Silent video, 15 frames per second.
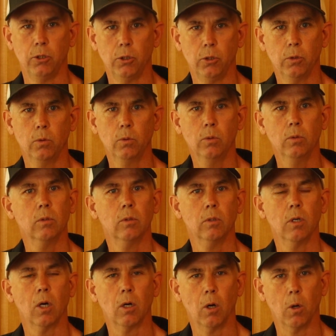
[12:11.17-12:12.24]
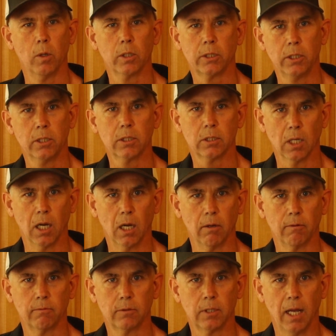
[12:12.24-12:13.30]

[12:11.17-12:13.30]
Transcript: you owe it to yourself